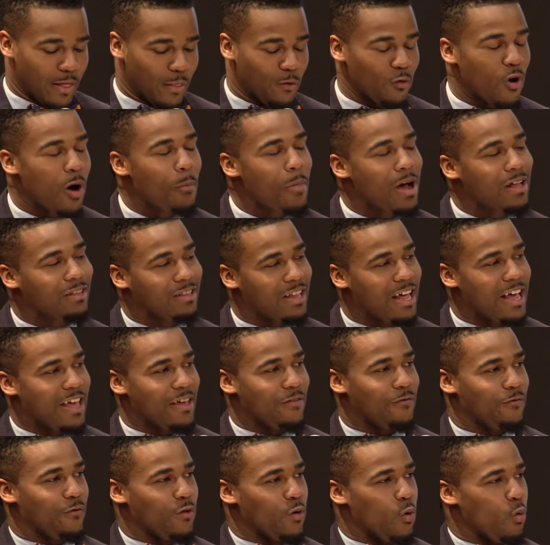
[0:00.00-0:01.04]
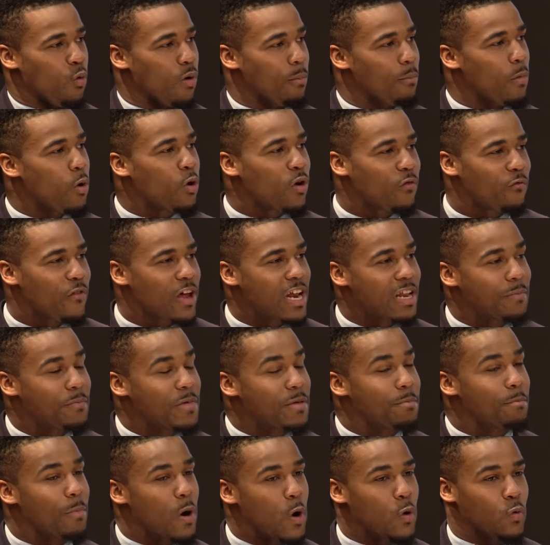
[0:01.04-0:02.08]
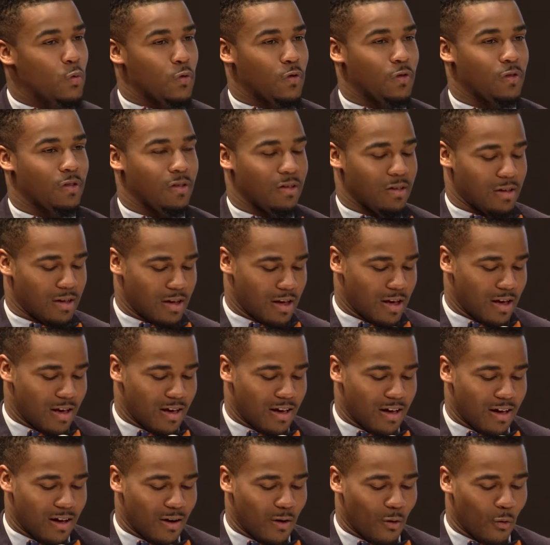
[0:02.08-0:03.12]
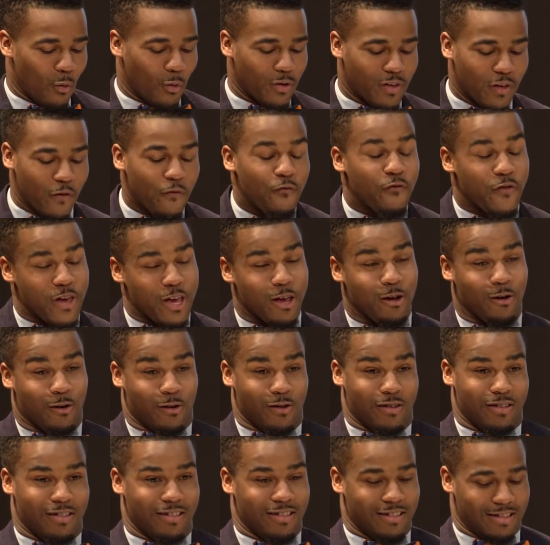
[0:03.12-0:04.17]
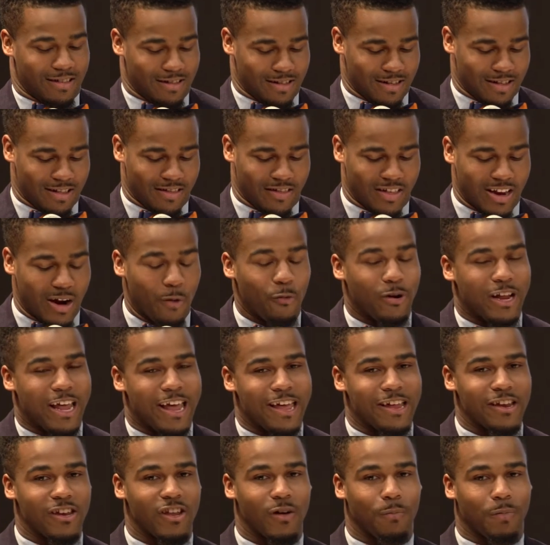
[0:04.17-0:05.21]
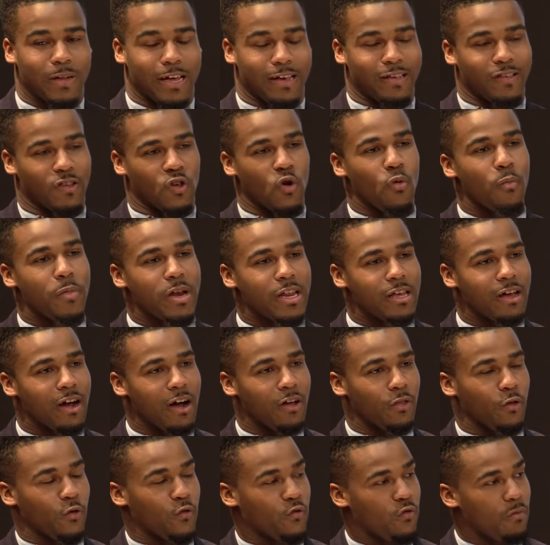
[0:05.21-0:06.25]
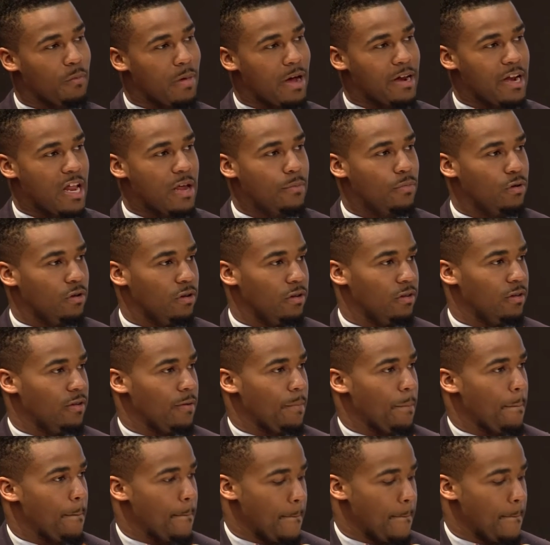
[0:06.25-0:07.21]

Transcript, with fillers: Throughout my life, what motivated me most was the fear that I would end up like so many others from my neighborhood.